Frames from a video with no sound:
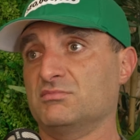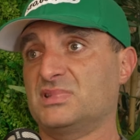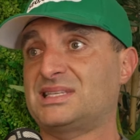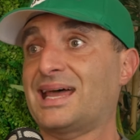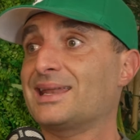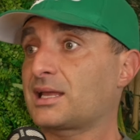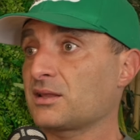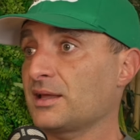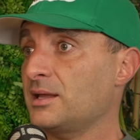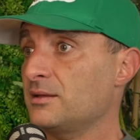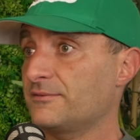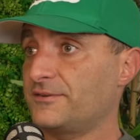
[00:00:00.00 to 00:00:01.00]

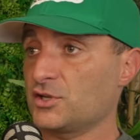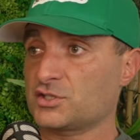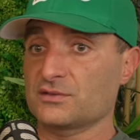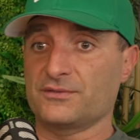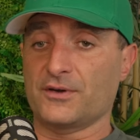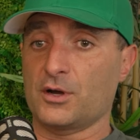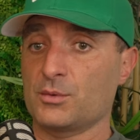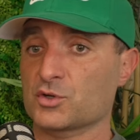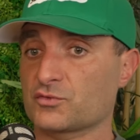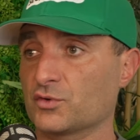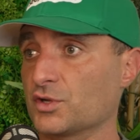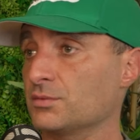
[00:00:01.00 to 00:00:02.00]
Technically, first and
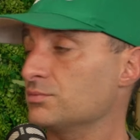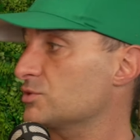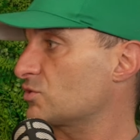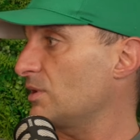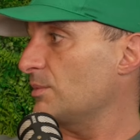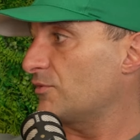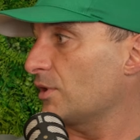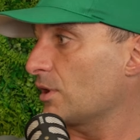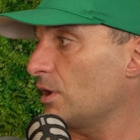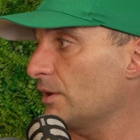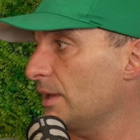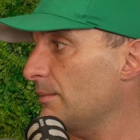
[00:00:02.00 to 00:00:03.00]
foremost, run a screaming frog
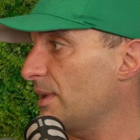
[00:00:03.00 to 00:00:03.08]
audit.